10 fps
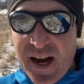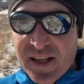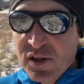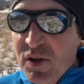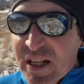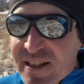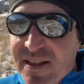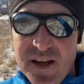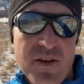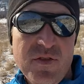units
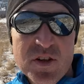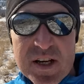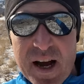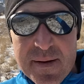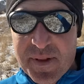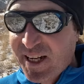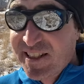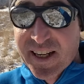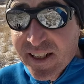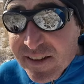for time, like
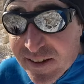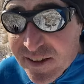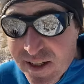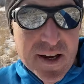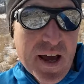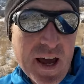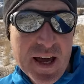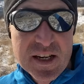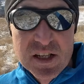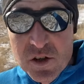seconds,
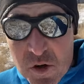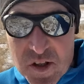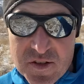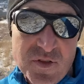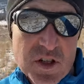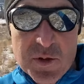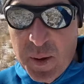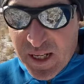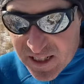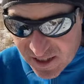and units for
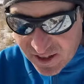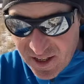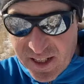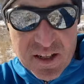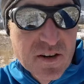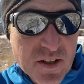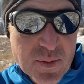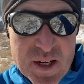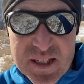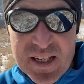space, like, you know, x,
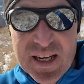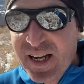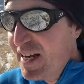y, and z.